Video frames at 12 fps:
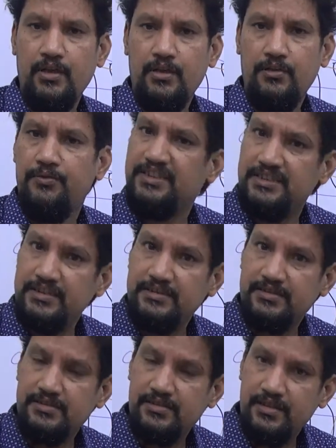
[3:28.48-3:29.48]
which
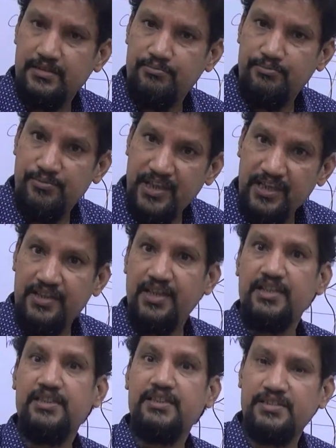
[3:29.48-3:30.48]
is
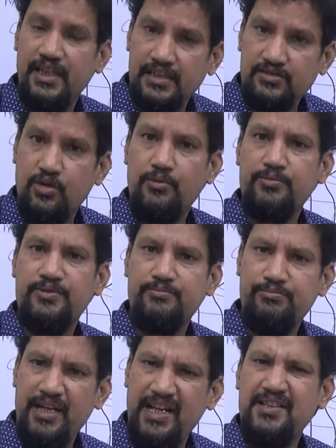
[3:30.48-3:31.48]
bringing the sense of
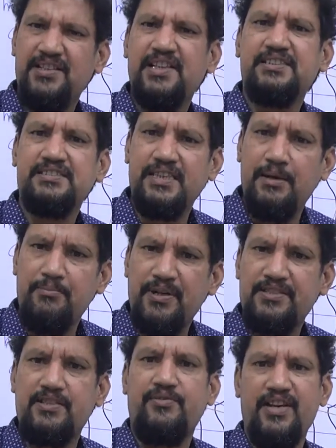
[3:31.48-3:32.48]
pain, touch,
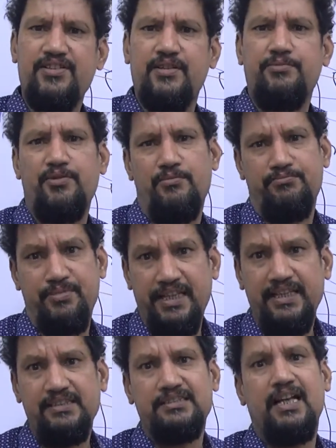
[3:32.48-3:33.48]
temperature, pressure from
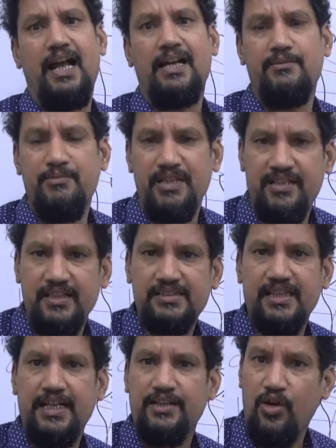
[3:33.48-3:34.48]
base and medial
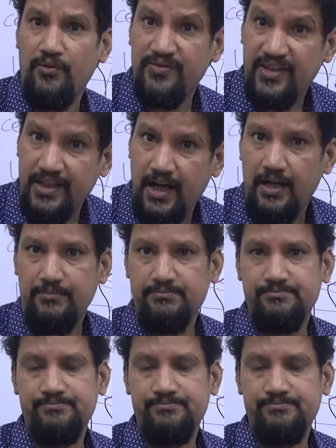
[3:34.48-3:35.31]
side of the arm.